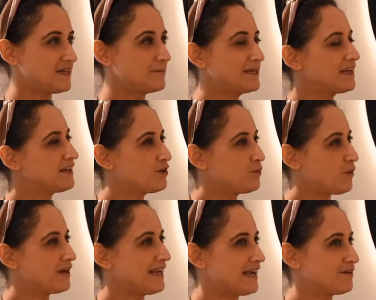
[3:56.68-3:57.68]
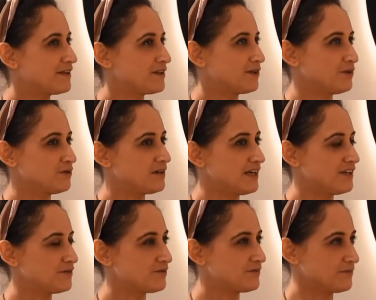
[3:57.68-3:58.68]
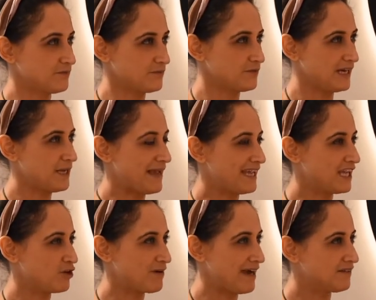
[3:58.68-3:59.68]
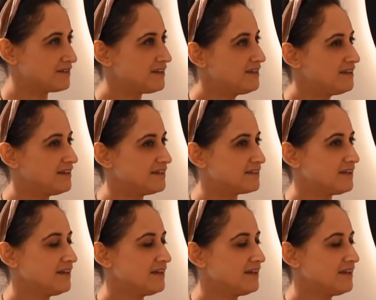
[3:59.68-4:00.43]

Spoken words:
I mean, I know one area that you're kind of really making ground in is